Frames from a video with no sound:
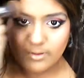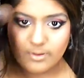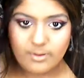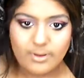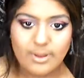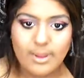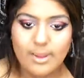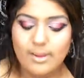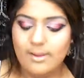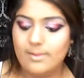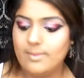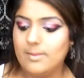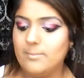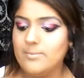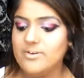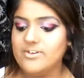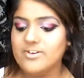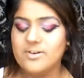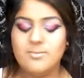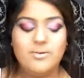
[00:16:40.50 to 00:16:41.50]
Okay, and then I'm
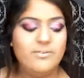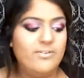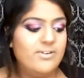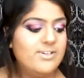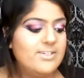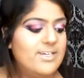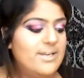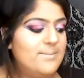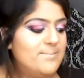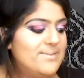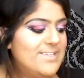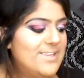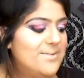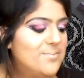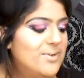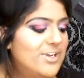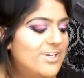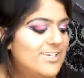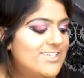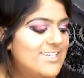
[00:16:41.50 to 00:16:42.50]
just going to move on to lips and then
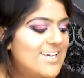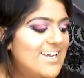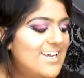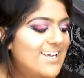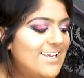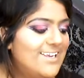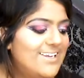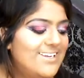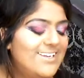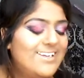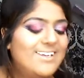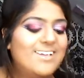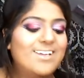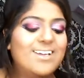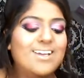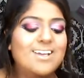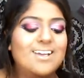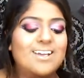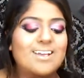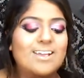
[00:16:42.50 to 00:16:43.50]
we are done.
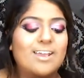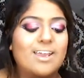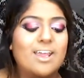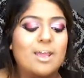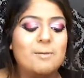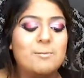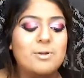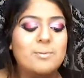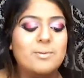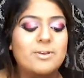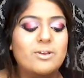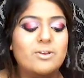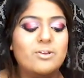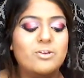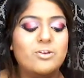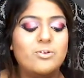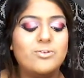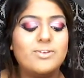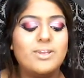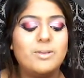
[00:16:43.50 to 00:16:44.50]
Okay, i want to be
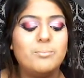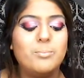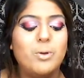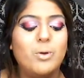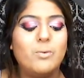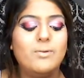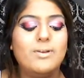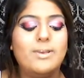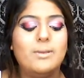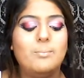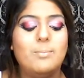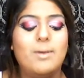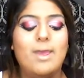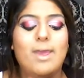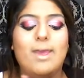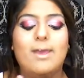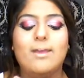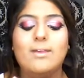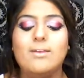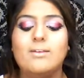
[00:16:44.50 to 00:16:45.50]
using Boldly
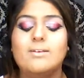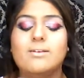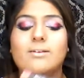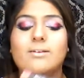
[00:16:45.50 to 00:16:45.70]
Bare